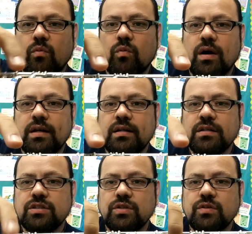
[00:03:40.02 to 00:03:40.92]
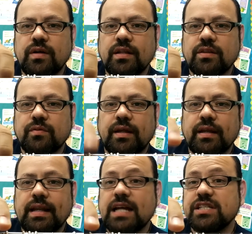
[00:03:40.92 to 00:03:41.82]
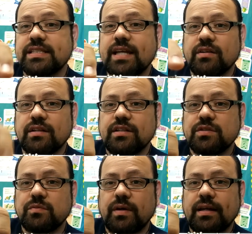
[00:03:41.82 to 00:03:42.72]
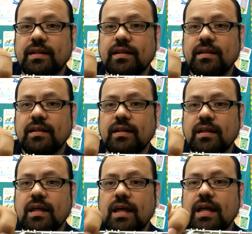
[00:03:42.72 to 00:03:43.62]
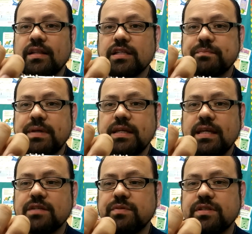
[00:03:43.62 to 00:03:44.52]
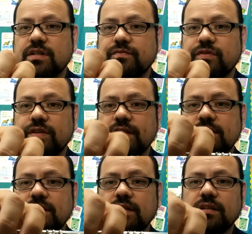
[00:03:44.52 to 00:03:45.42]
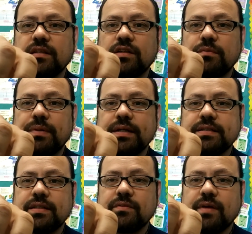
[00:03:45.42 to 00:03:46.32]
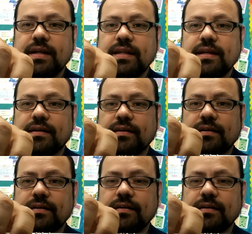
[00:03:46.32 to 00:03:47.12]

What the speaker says: 1, 2, and 3. And actually, it's counted this way. And this pinky is reserved for this little button right here.